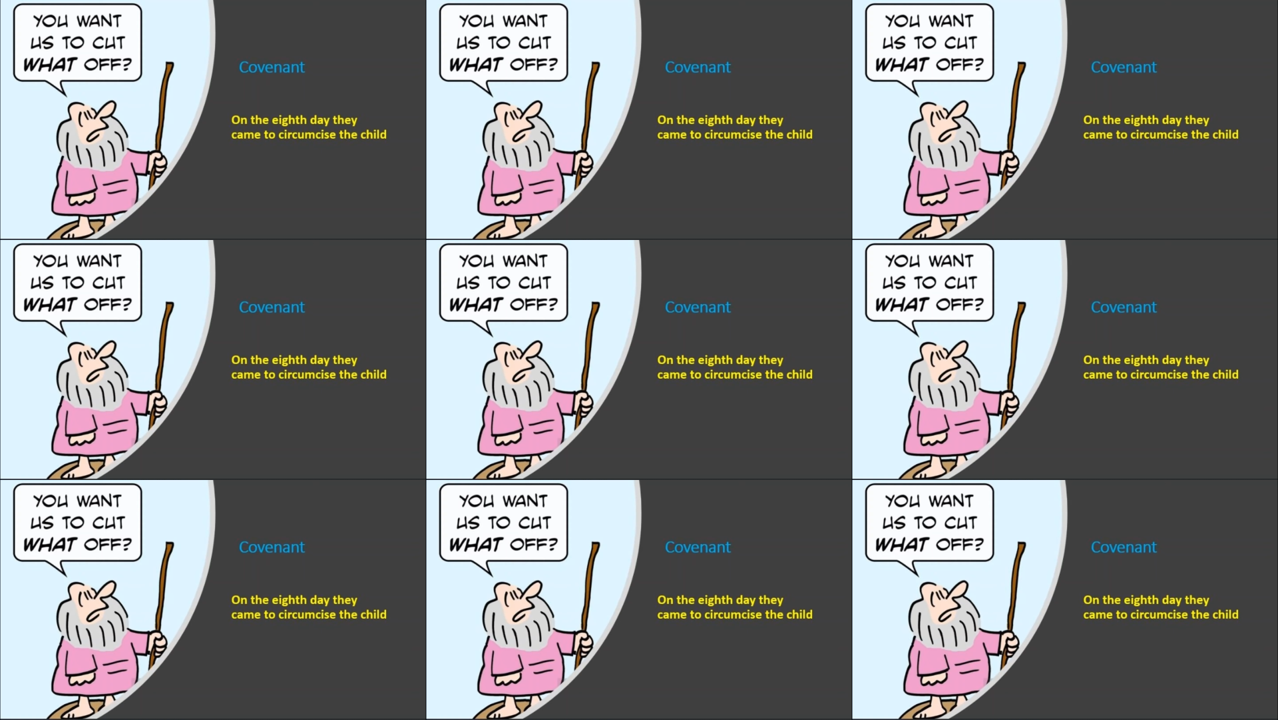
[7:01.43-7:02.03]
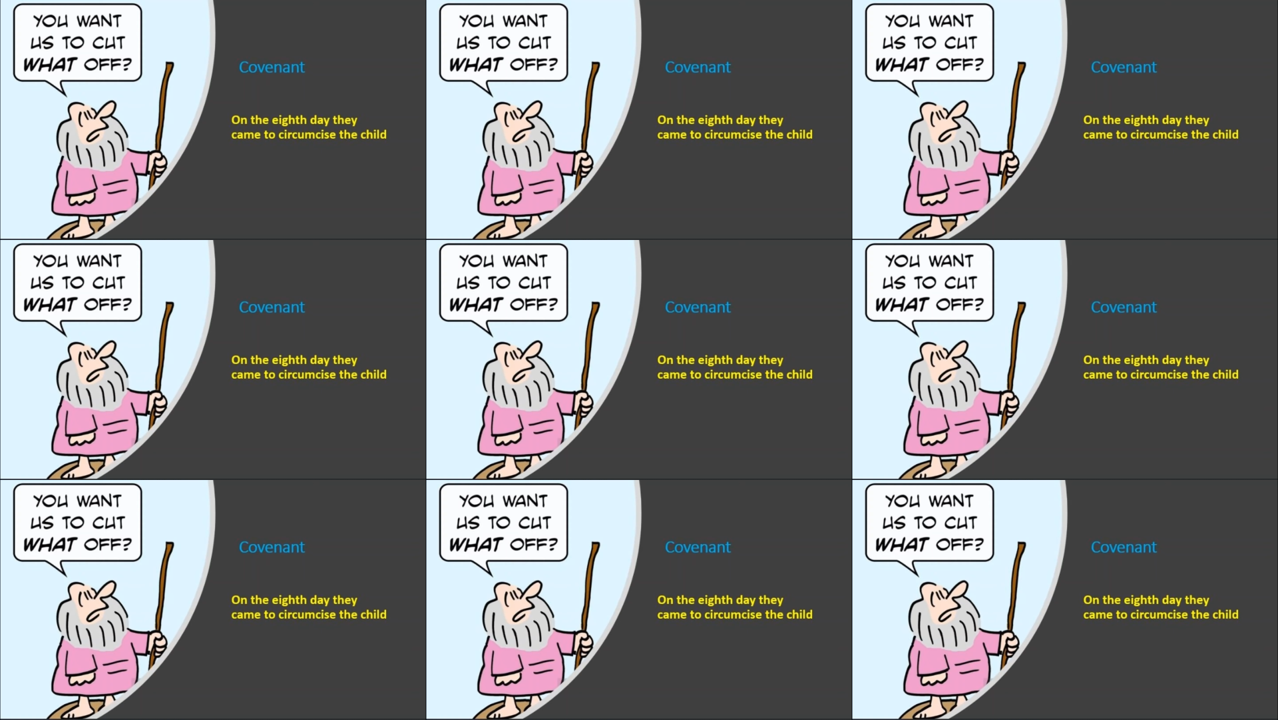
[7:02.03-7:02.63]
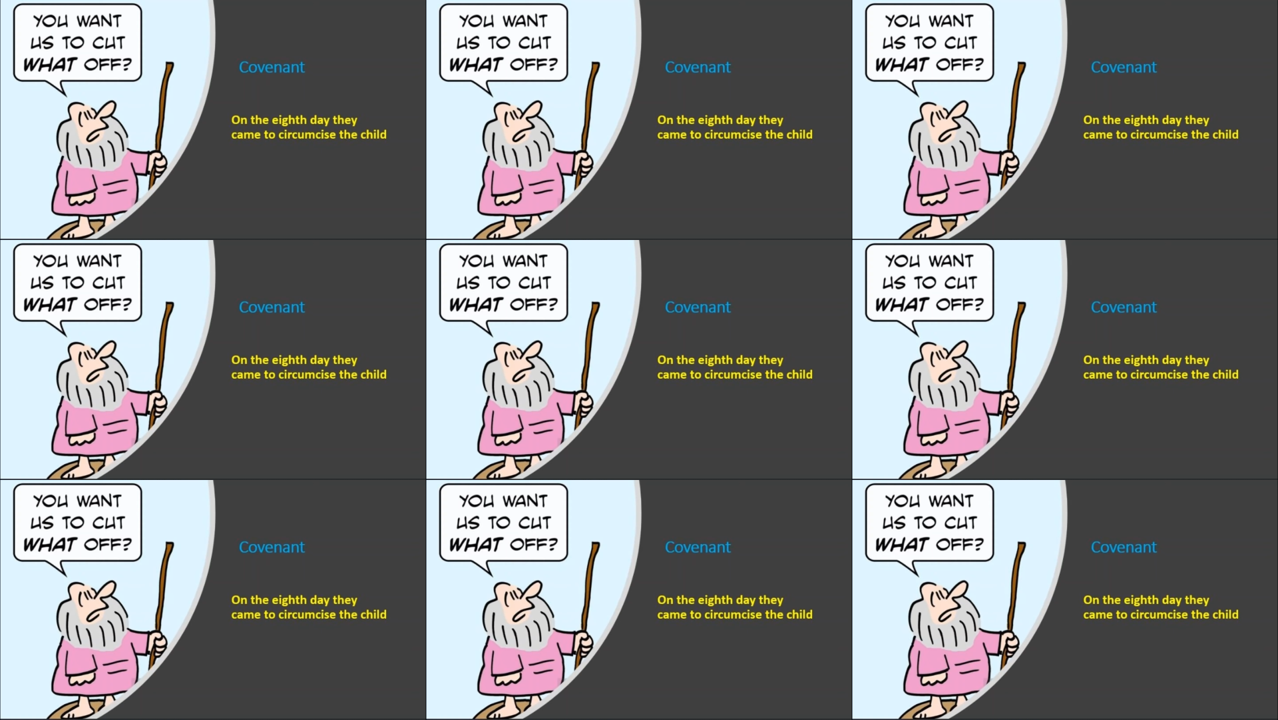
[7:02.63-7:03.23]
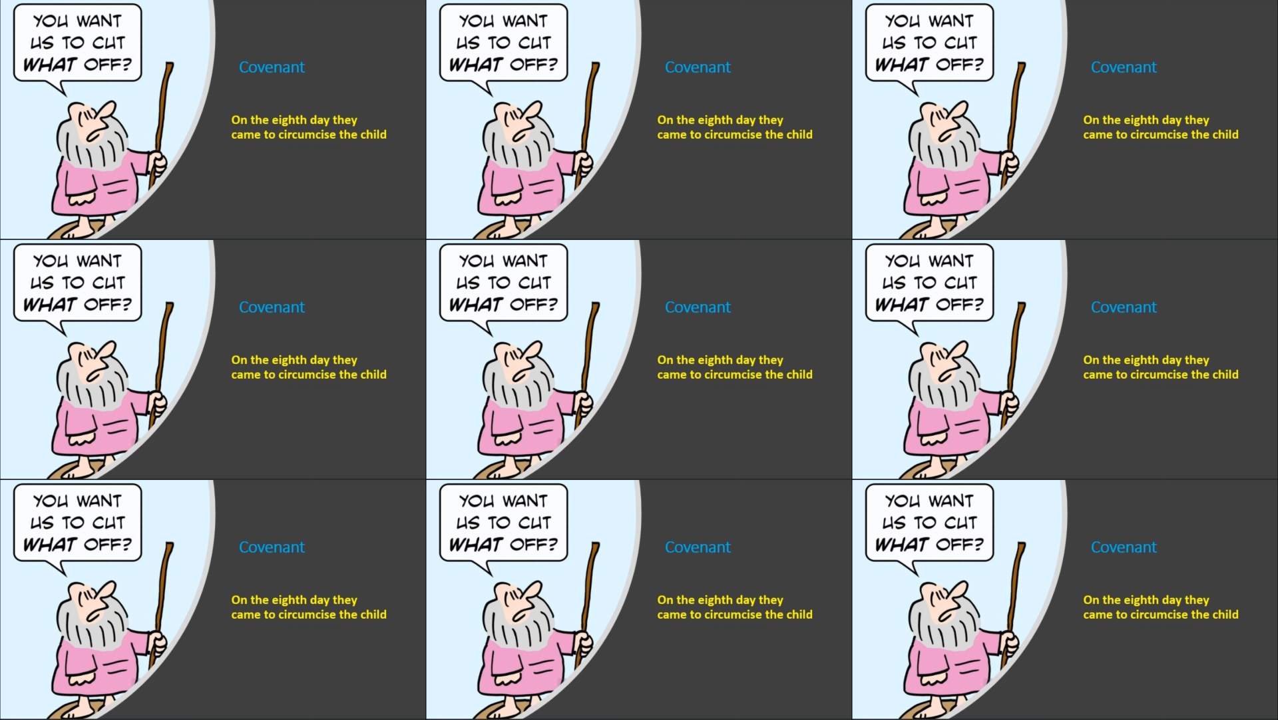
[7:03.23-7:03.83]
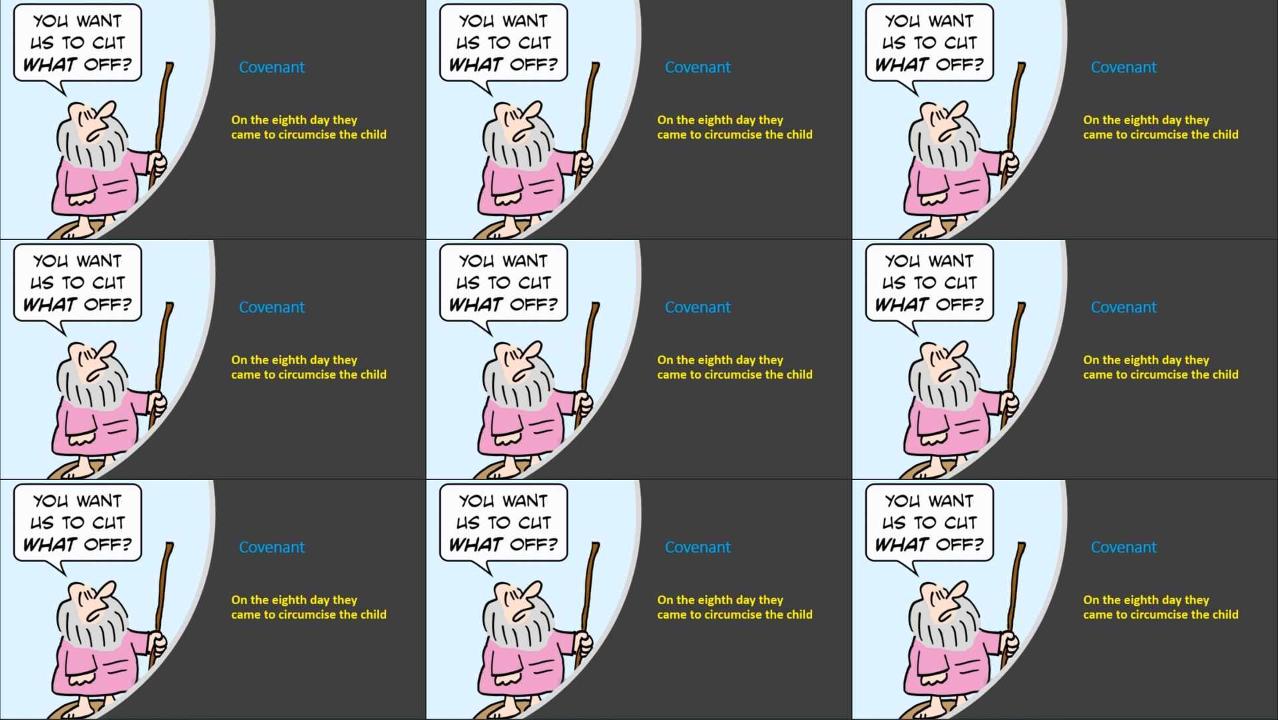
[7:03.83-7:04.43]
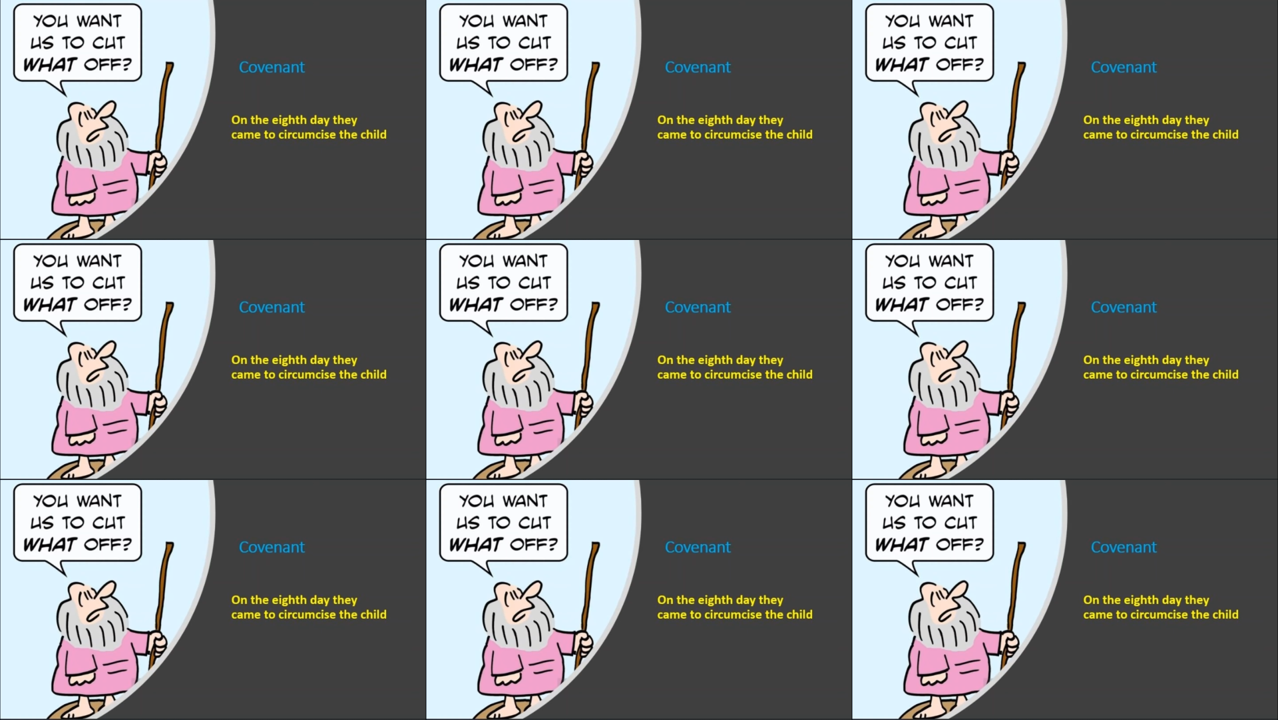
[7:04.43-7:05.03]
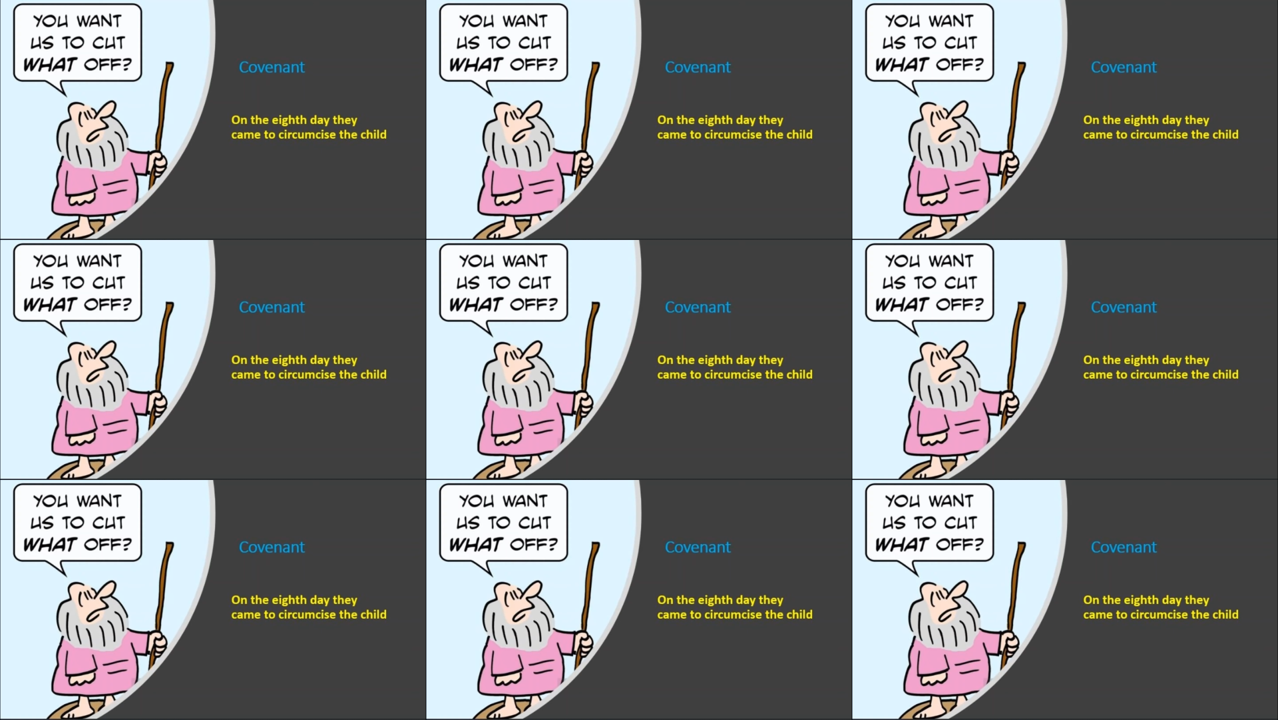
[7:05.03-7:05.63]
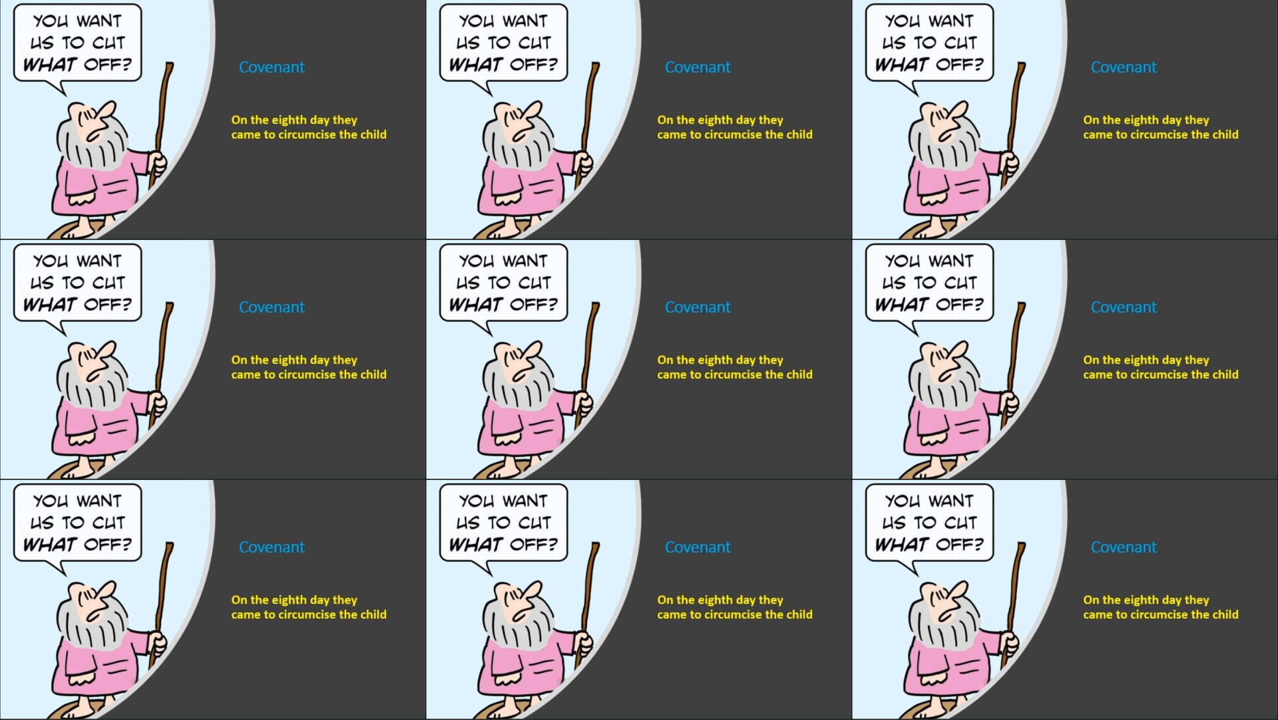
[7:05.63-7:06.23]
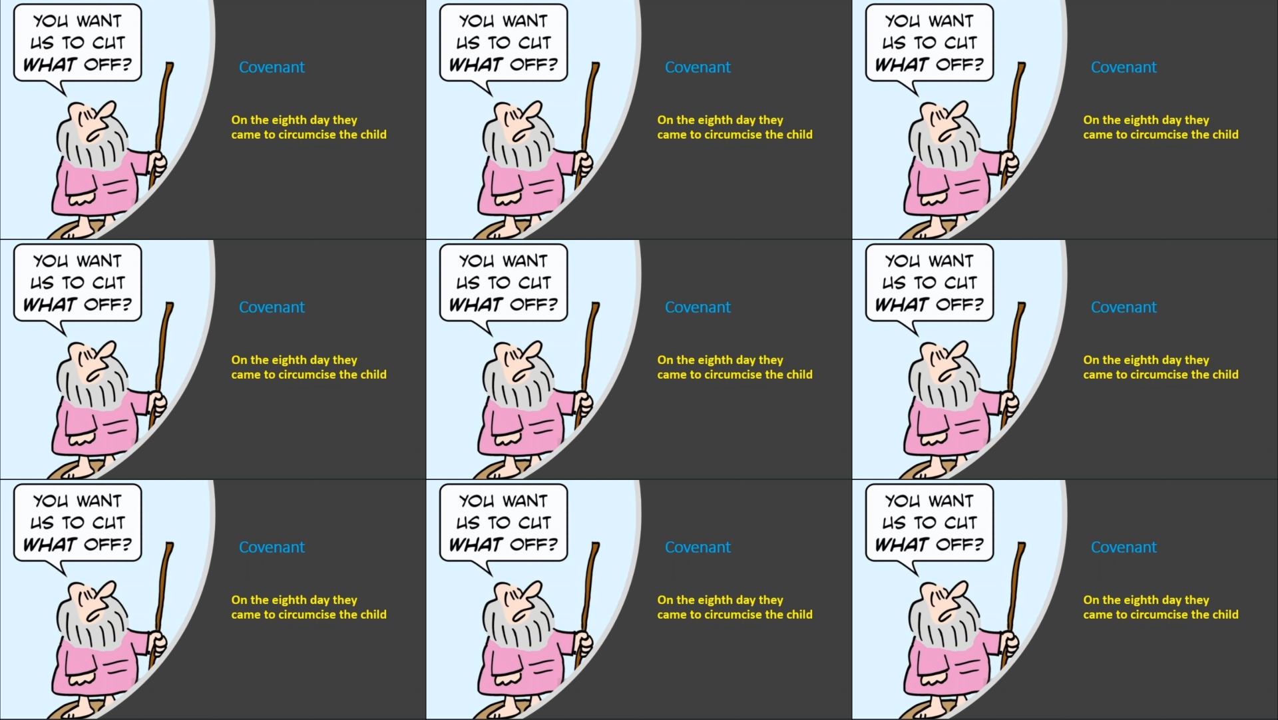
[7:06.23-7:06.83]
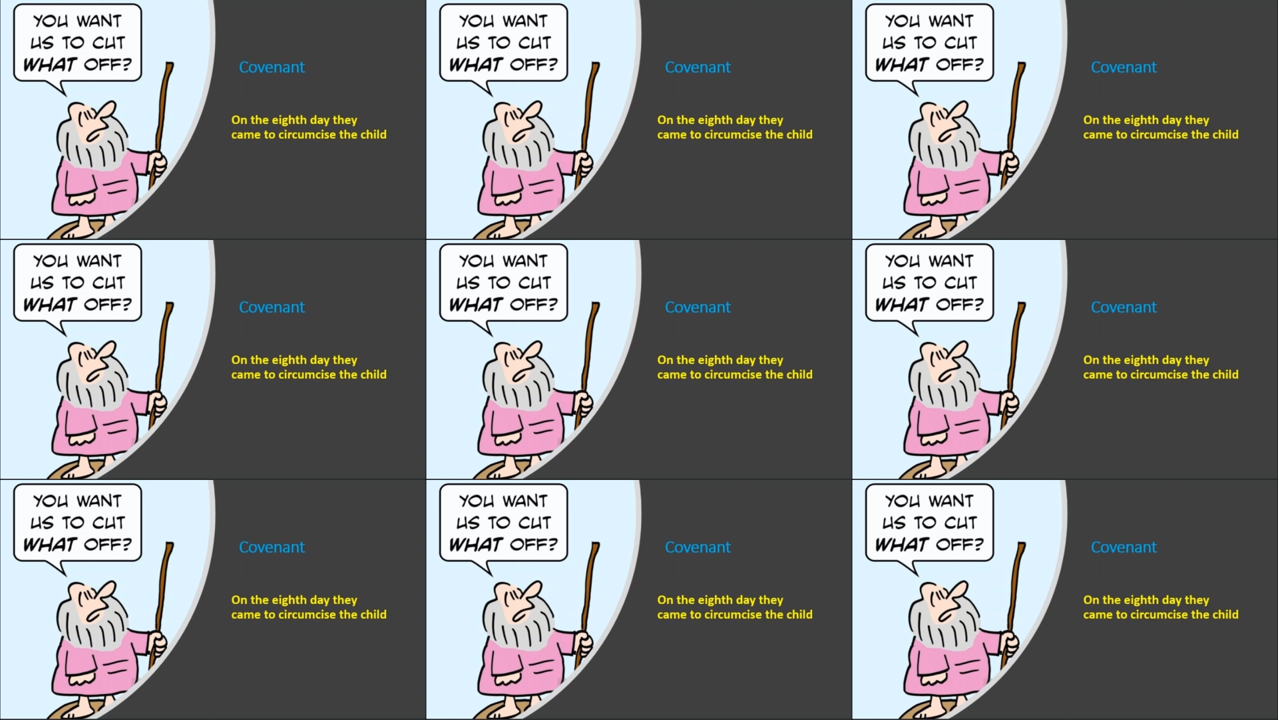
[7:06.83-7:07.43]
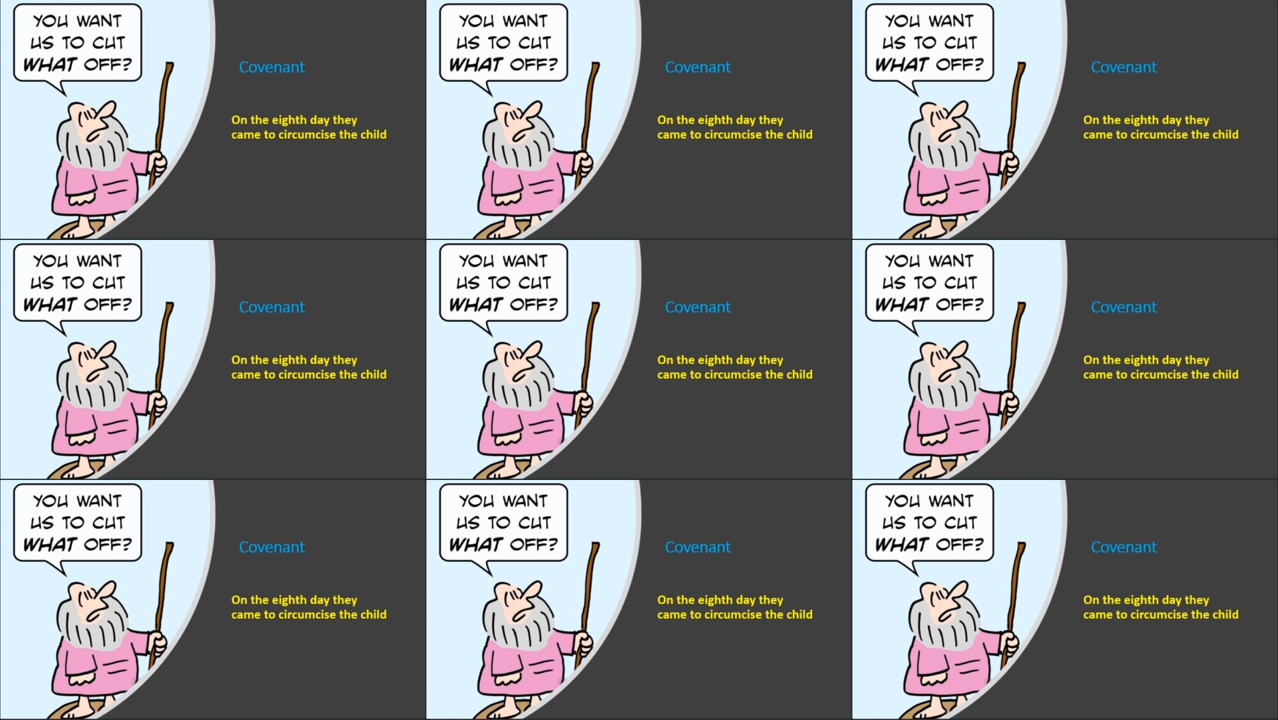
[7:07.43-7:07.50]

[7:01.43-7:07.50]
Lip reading: (no speaker visible)